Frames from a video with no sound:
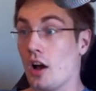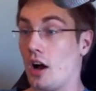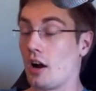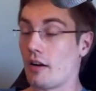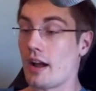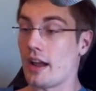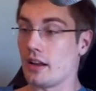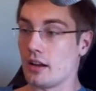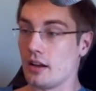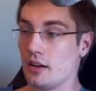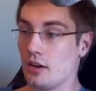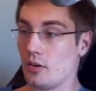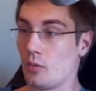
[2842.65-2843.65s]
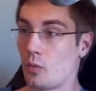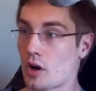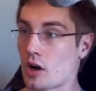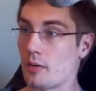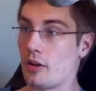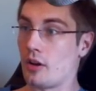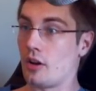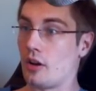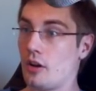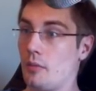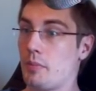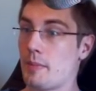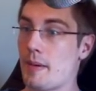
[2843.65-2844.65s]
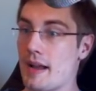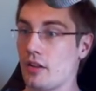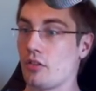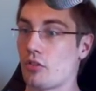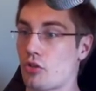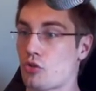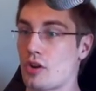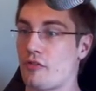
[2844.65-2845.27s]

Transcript: All right. We're going to be back in three to